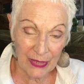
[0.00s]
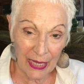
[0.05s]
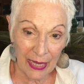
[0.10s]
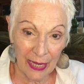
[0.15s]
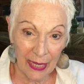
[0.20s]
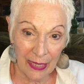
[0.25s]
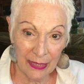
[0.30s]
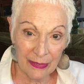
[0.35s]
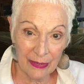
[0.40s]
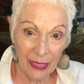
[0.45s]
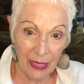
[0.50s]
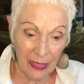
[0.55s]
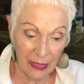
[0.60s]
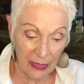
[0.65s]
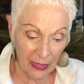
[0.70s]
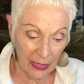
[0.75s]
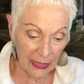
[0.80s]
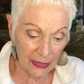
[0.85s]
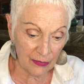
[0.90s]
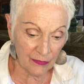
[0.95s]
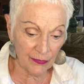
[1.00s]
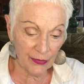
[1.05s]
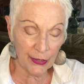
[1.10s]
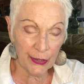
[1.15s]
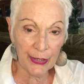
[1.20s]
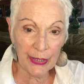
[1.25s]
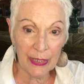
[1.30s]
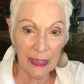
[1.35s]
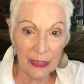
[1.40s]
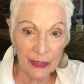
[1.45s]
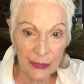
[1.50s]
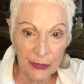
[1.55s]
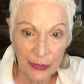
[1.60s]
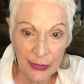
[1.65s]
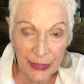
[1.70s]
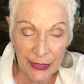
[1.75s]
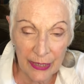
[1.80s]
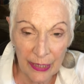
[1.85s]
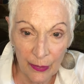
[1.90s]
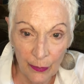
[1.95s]
And it's very
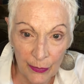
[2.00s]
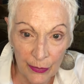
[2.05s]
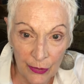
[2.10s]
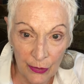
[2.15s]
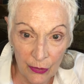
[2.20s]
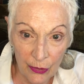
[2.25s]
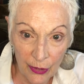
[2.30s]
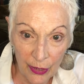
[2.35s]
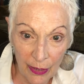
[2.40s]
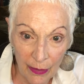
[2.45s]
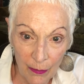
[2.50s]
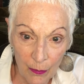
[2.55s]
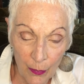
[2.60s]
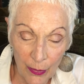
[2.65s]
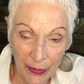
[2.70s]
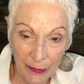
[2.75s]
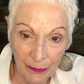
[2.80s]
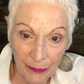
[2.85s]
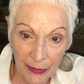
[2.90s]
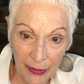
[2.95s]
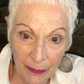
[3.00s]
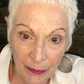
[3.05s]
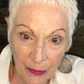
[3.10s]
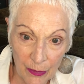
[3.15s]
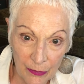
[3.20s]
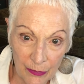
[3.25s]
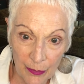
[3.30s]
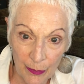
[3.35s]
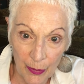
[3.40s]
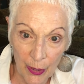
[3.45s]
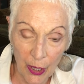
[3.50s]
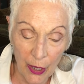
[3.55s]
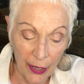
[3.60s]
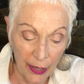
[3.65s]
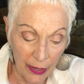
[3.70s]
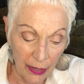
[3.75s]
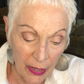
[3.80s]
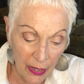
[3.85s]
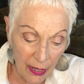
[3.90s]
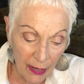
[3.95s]
interesting when you look at when people
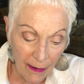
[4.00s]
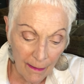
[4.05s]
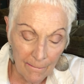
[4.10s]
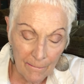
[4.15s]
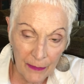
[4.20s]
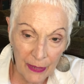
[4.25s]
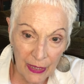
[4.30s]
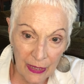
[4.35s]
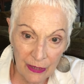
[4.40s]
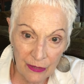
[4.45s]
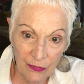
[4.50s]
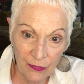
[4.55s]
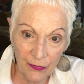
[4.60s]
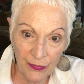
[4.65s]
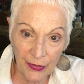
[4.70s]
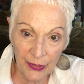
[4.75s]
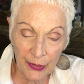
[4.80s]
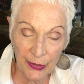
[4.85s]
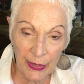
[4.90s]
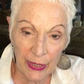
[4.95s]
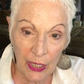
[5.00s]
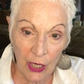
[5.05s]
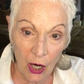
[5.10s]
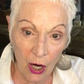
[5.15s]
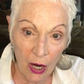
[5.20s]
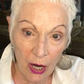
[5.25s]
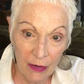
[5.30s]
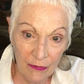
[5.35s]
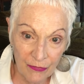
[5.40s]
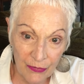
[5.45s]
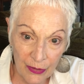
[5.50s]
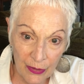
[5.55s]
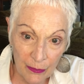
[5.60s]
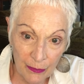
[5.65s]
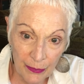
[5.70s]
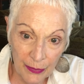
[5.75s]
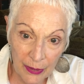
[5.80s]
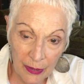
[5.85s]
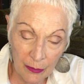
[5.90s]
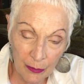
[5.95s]
depart, because very often
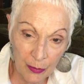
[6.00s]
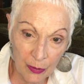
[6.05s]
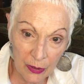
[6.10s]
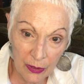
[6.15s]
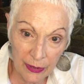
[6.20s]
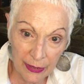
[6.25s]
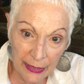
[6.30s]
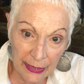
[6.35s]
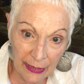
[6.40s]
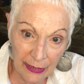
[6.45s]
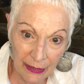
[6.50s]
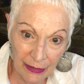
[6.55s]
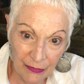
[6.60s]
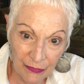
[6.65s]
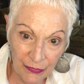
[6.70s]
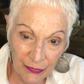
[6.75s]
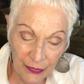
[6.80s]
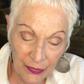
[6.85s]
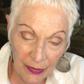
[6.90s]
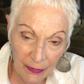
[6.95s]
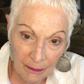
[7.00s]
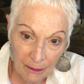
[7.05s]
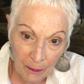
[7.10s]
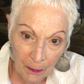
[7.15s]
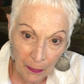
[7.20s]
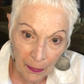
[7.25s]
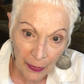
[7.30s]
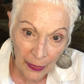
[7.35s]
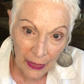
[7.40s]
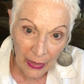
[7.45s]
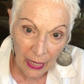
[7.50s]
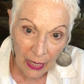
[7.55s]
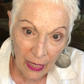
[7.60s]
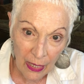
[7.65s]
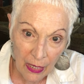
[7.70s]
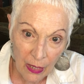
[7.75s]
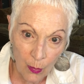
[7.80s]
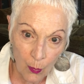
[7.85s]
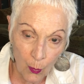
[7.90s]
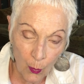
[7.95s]
people leave
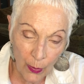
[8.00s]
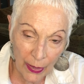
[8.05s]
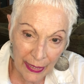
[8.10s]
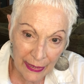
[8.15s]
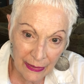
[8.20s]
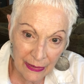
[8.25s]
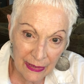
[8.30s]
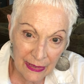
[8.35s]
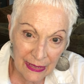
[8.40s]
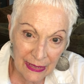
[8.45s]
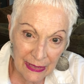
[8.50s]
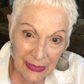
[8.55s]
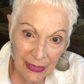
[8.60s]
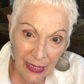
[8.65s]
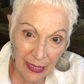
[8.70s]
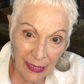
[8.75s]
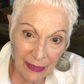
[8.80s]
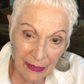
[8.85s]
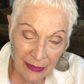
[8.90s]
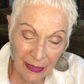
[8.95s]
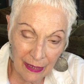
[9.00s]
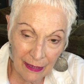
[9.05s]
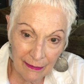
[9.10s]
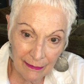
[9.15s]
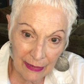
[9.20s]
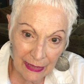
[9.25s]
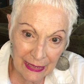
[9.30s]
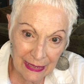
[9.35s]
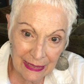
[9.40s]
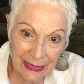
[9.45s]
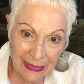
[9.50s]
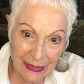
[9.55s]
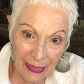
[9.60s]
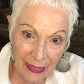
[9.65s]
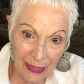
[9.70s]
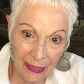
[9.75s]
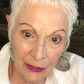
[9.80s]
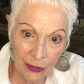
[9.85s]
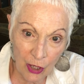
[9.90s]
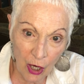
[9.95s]
when the sun is
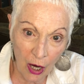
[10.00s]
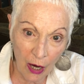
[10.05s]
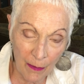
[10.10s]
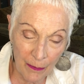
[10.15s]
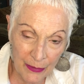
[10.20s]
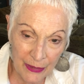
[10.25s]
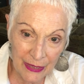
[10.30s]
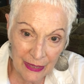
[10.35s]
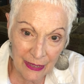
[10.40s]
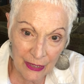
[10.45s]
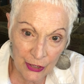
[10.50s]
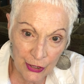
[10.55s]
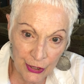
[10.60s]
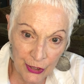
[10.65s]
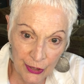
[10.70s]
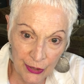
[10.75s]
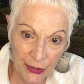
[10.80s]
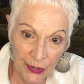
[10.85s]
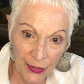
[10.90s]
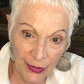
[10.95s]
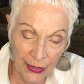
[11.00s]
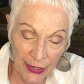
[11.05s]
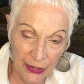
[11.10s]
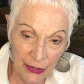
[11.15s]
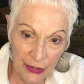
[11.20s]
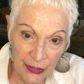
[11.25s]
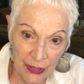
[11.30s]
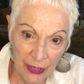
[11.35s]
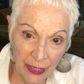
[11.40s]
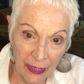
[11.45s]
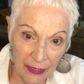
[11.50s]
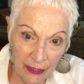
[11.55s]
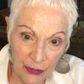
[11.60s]
in opposition to their sun.